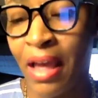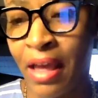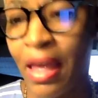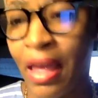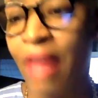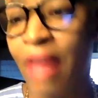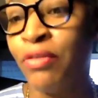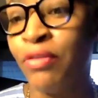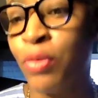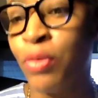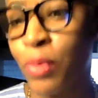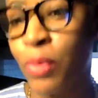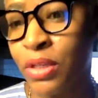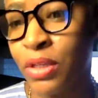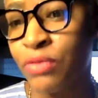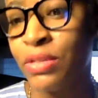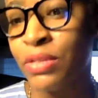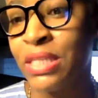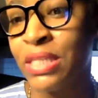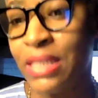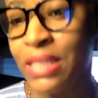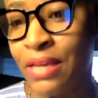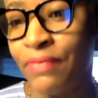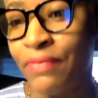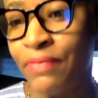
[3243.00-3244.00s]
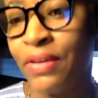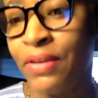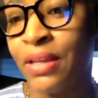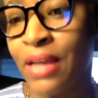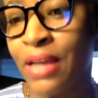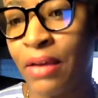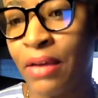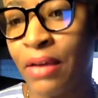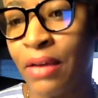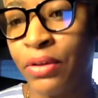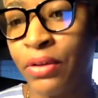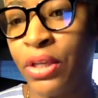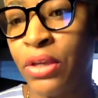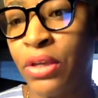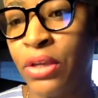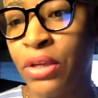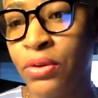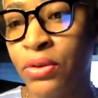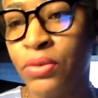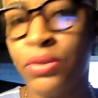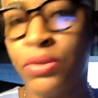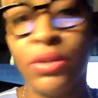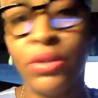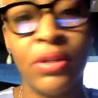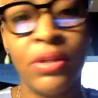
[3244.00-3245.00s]
Everyone's receiving how
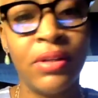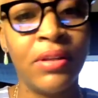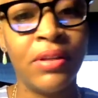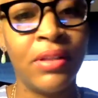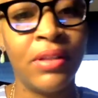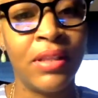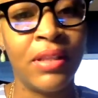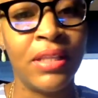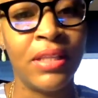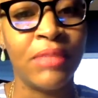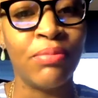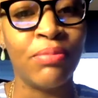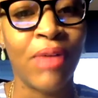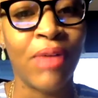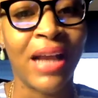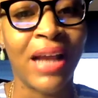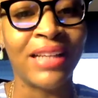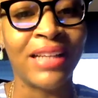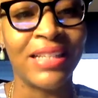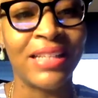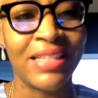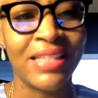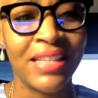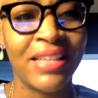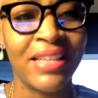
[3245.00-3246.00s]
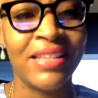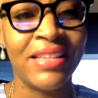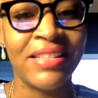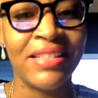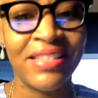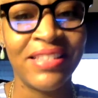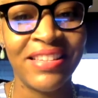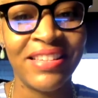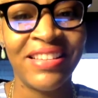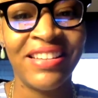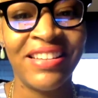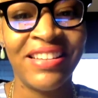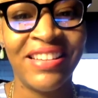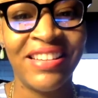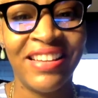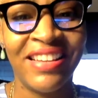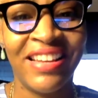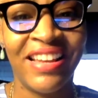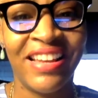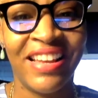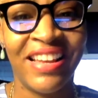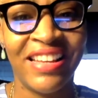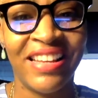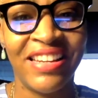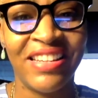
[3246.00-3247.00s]
huge this practice is,
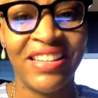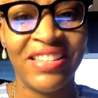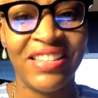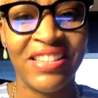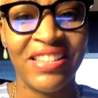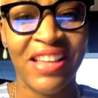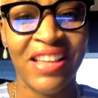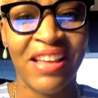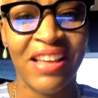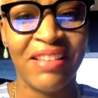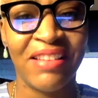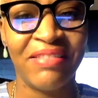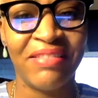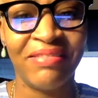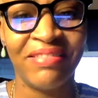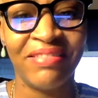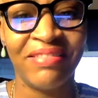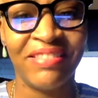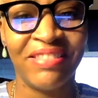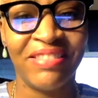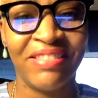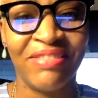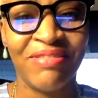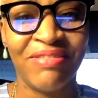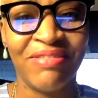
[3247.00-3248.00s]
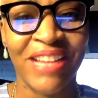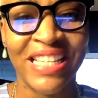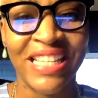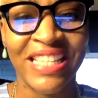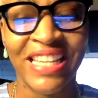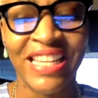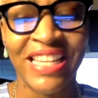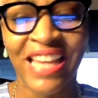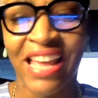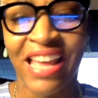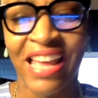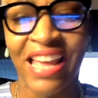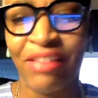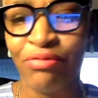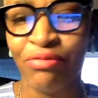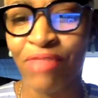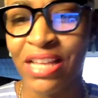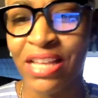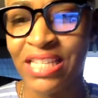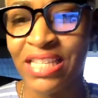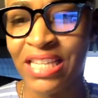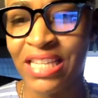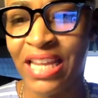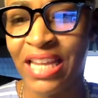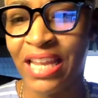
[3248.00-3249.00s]
and it's
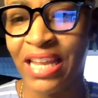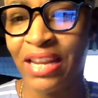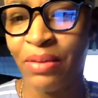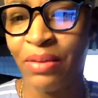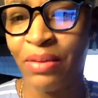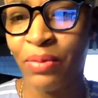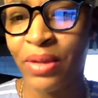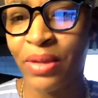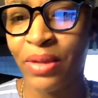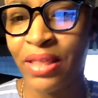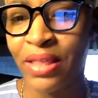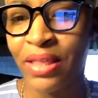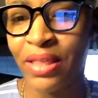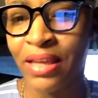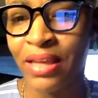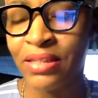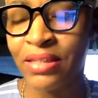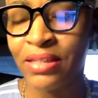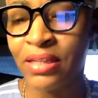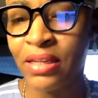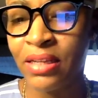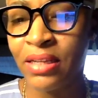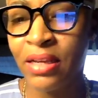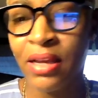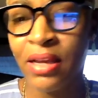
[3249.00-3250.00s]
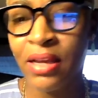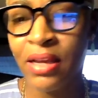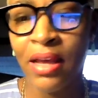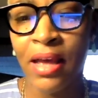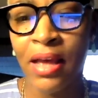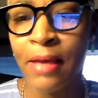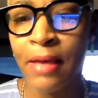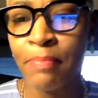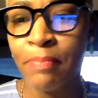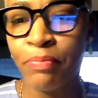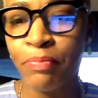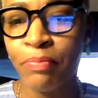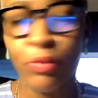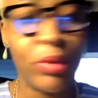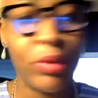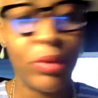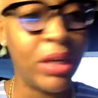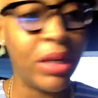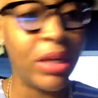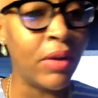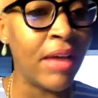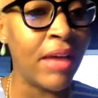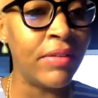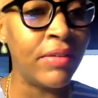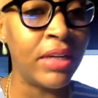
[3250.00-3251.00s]
resonating with it. We
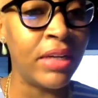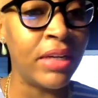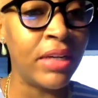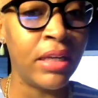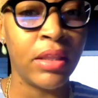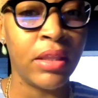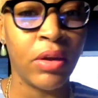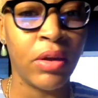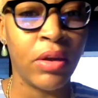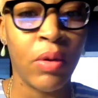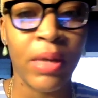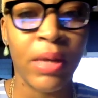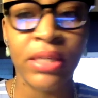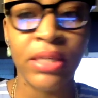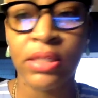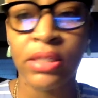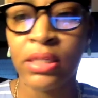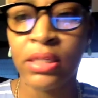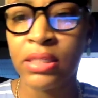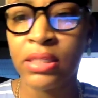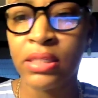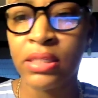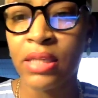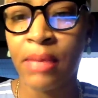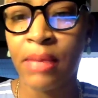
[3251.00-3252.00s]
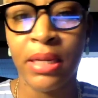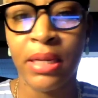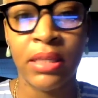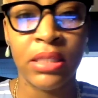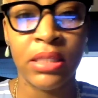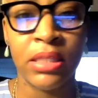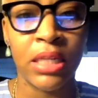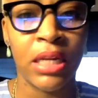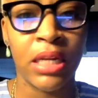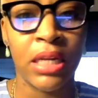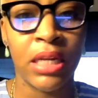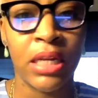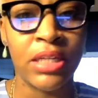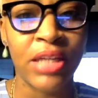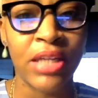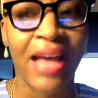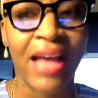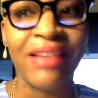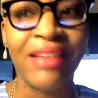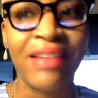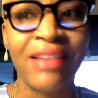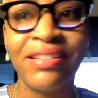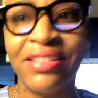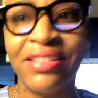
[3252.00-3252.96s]
don't have any other questions coming into the chat.